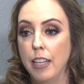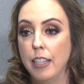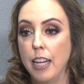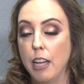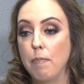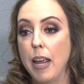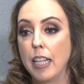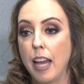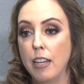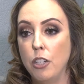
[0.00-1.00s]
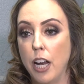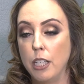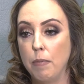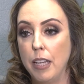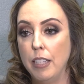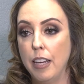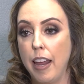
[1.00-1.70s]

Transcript: They could make that a judgment,